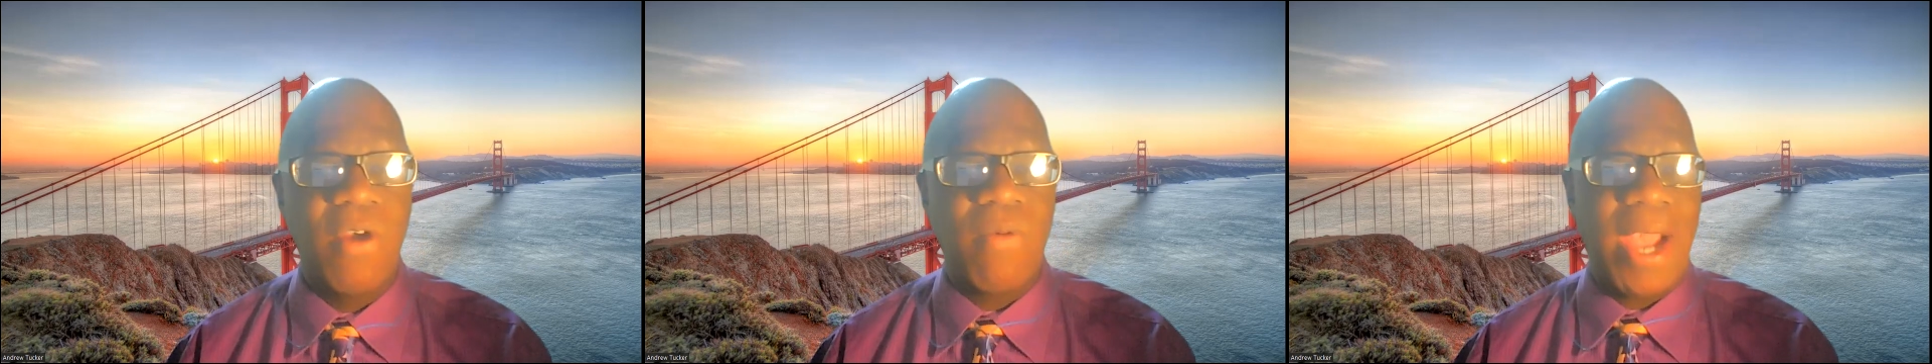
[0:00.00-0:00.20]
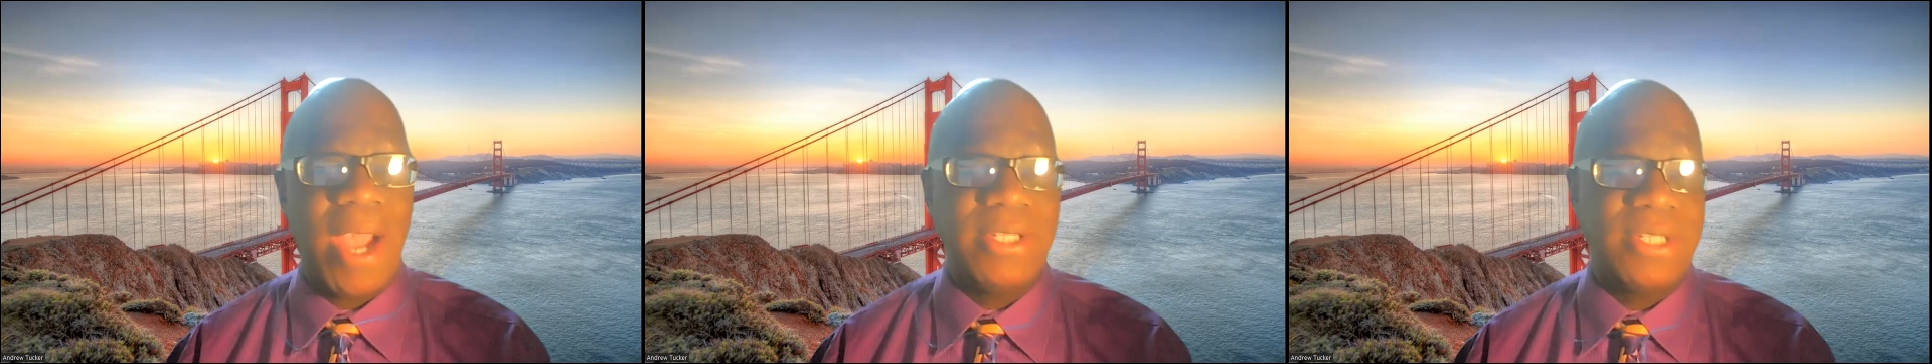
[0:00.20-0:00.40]

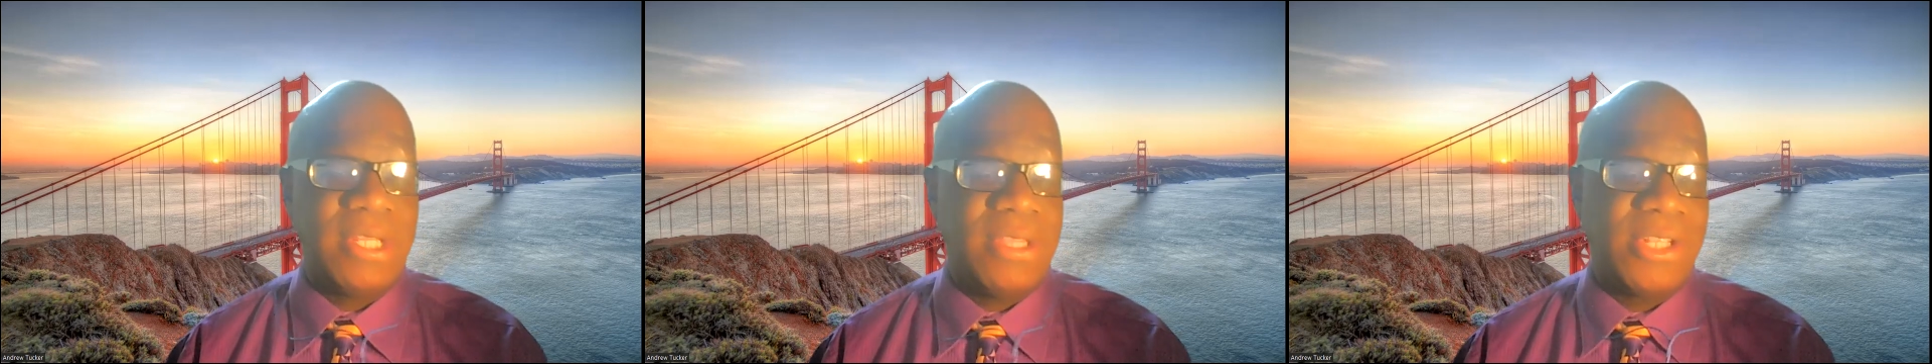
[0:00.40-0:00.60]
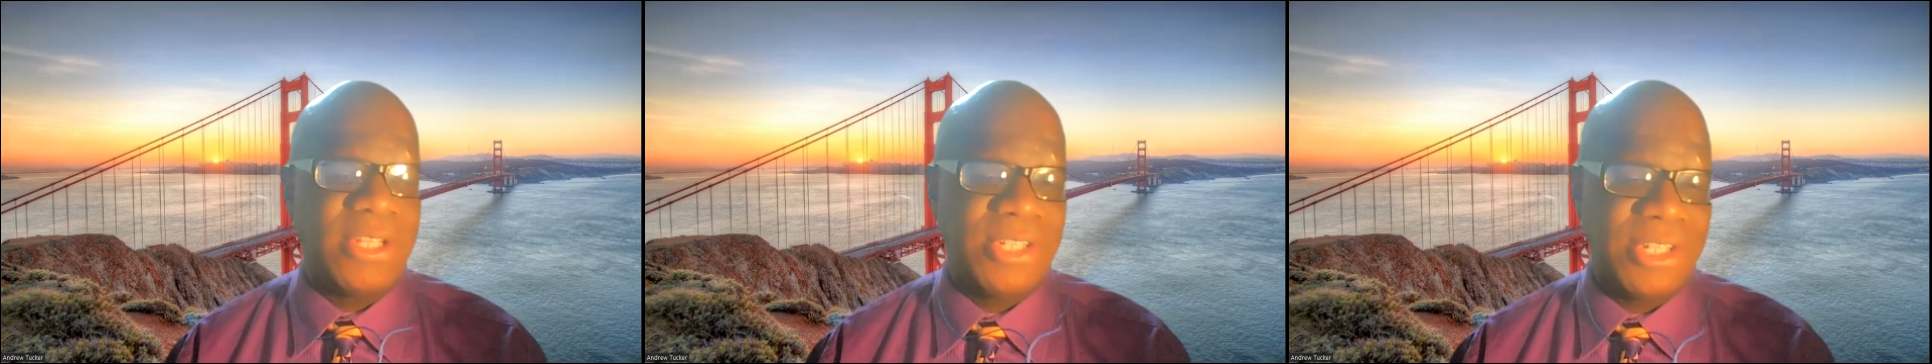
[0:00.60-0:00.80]
right?
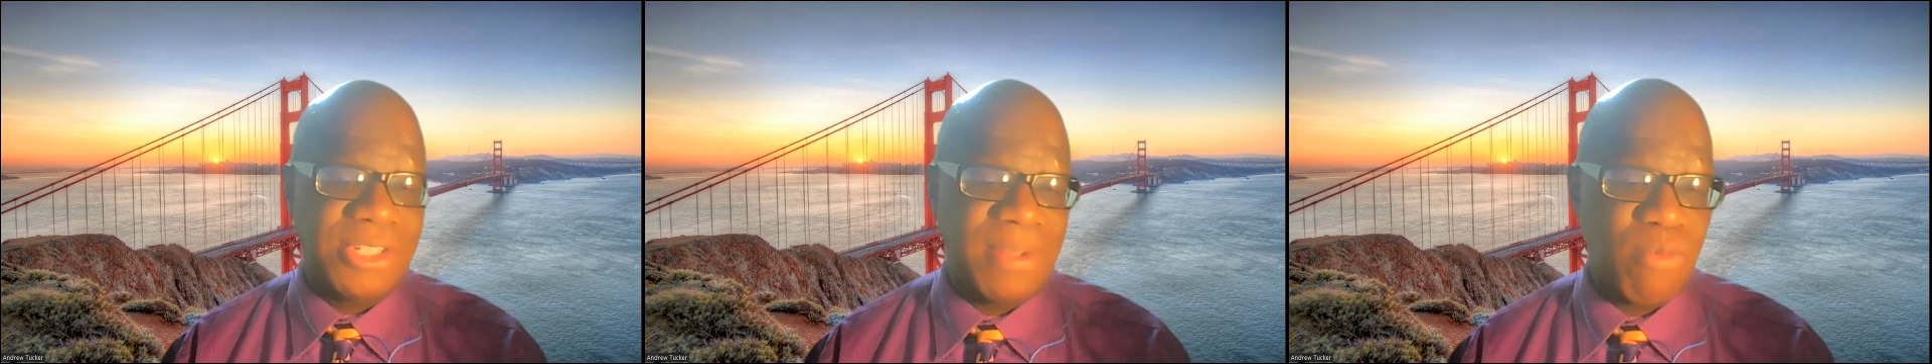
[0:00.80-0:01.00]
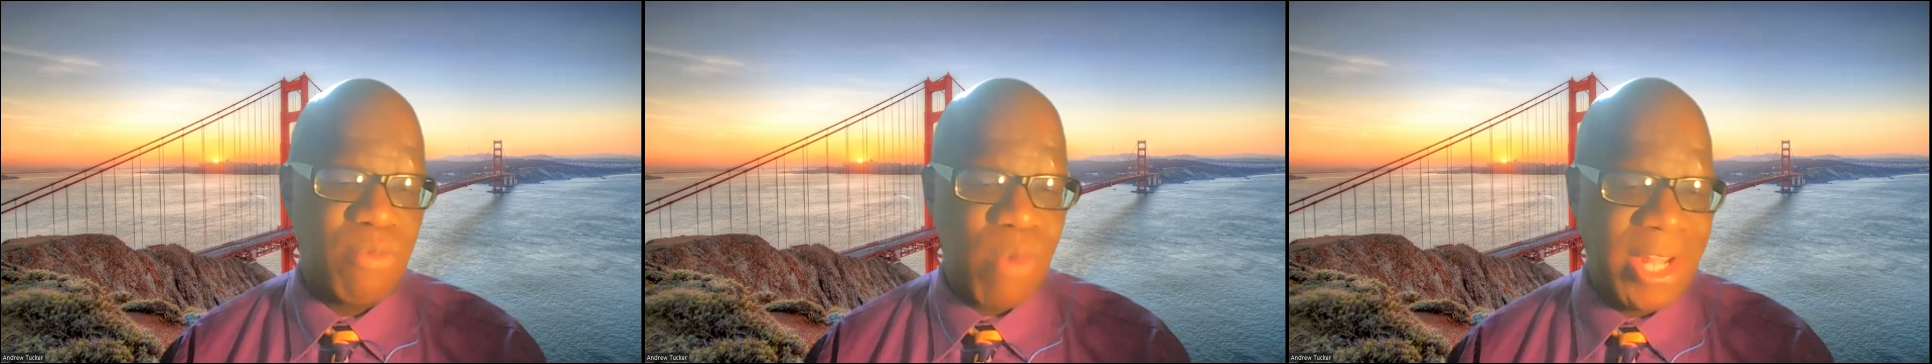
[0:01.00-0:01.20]
The
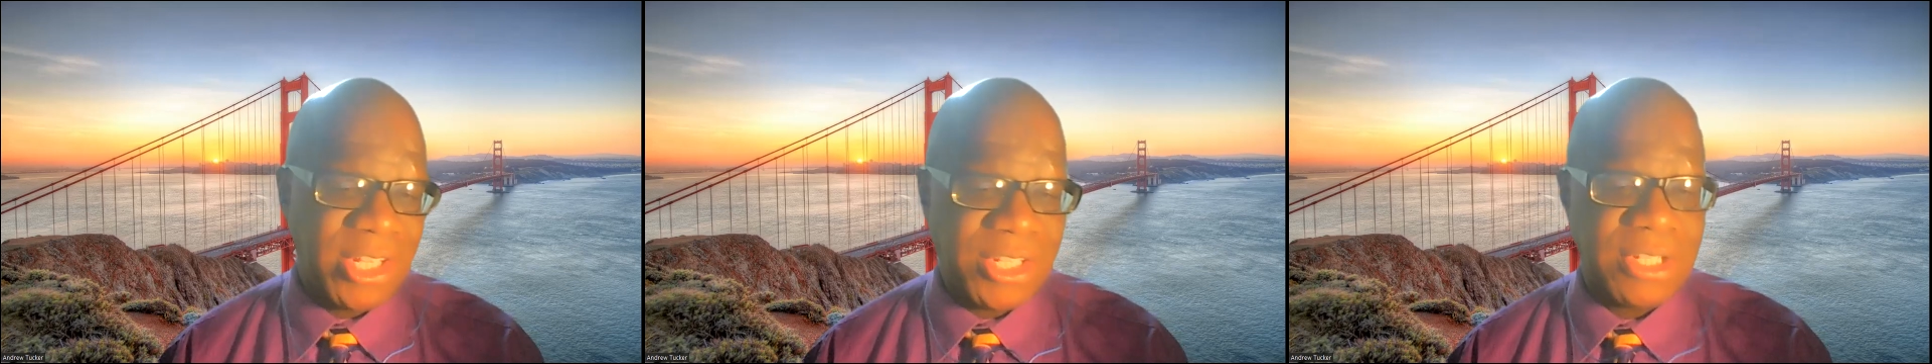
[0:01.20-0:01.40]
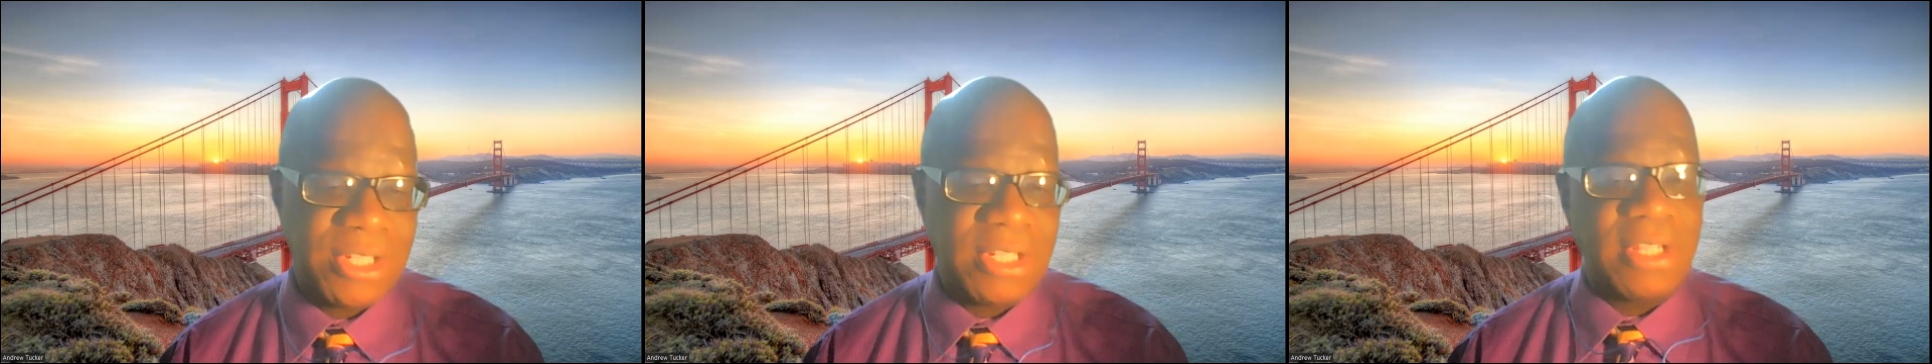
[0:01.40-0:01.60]
system
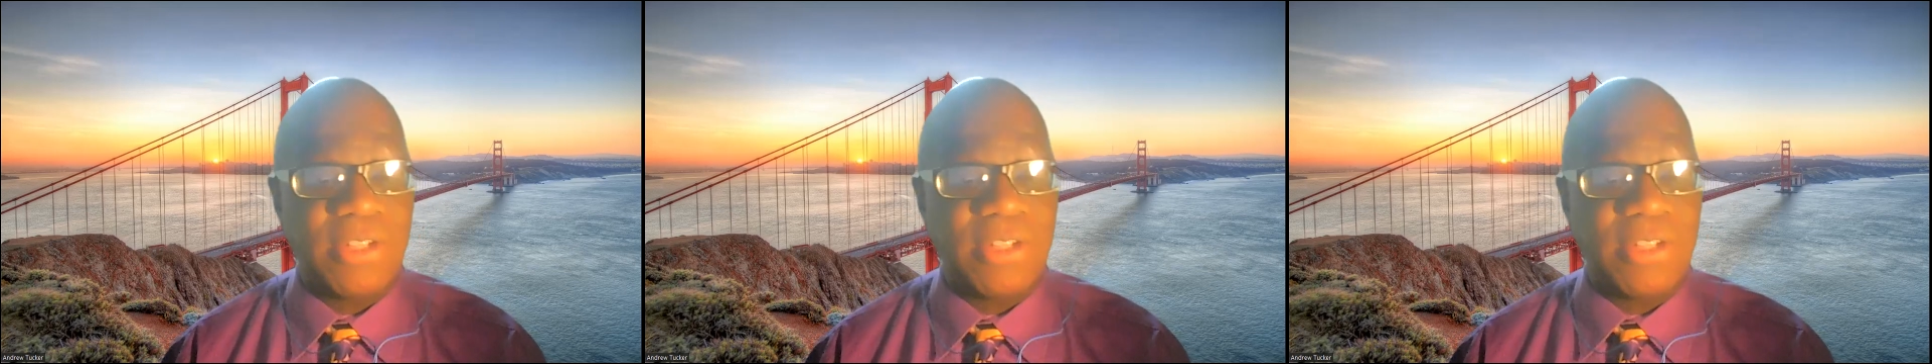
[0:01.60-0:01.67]
rests.